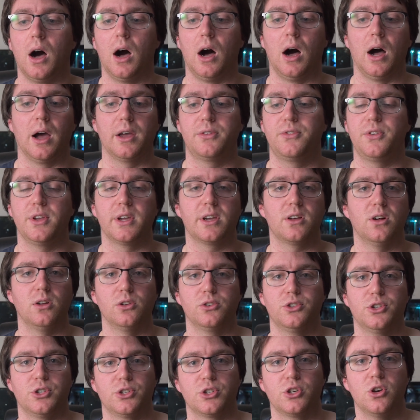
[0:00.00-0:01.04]
I think I'll
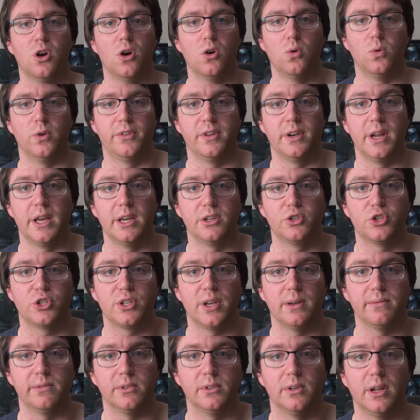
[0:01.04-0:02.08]
just go with an
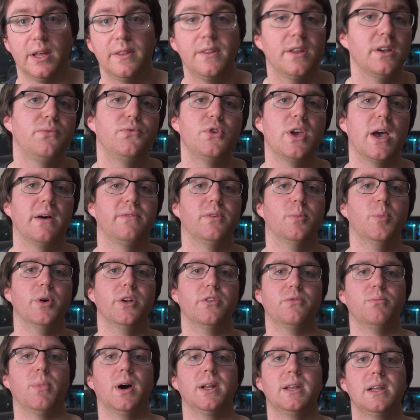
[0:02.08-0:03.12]
H7. And then if you have a bit
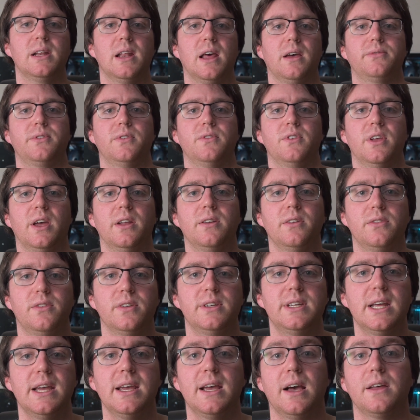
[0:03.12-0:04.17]
of money left in the end of the
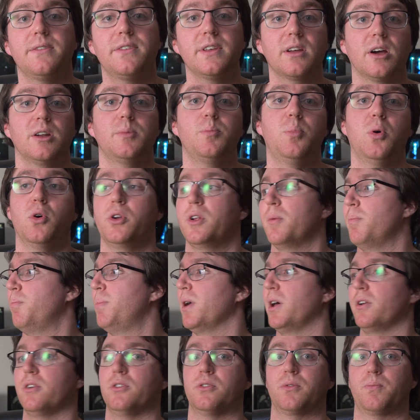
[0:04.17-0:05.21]
day, I think I'd put a
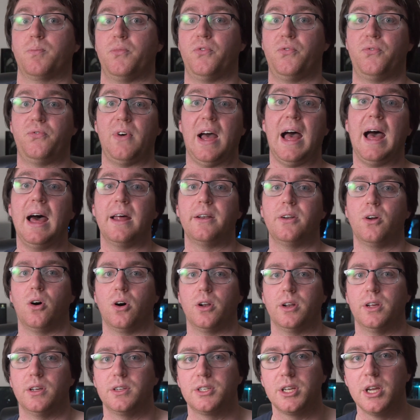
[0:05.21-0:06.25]
better fan
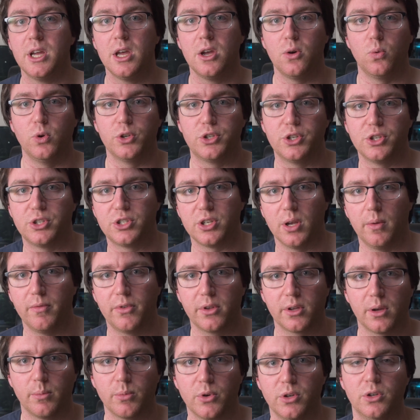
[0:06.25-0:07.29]
on it, which is
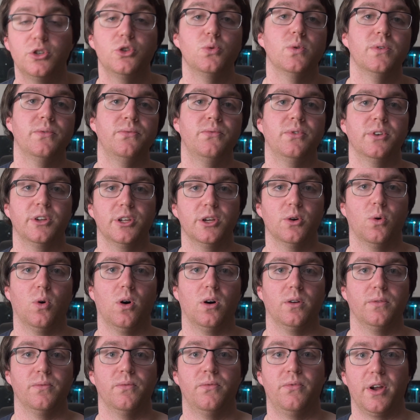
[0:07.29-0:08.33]
something I'm going to do a video
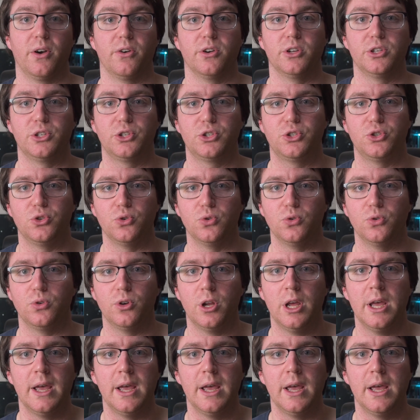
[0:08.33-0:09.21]
on very soon.